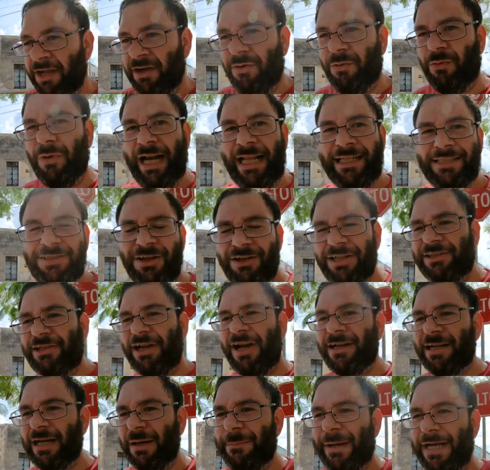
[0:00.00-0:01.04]
when I started
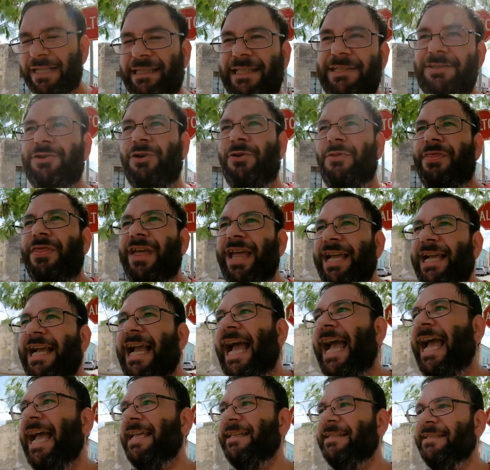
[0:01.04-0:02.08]
talking about this whole thing
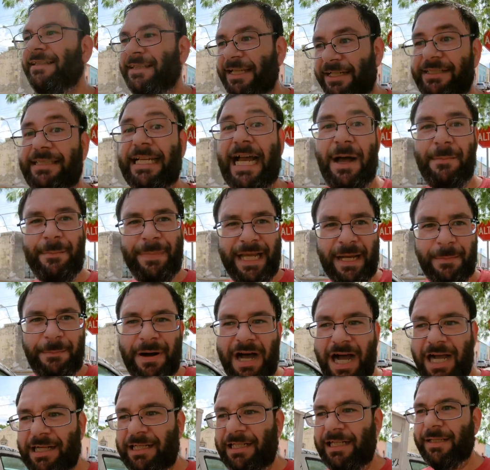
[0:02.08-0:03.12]
as the zombie
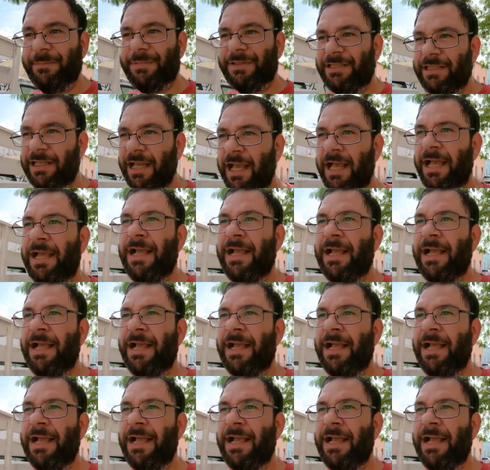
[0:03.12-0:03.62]
apocalypse,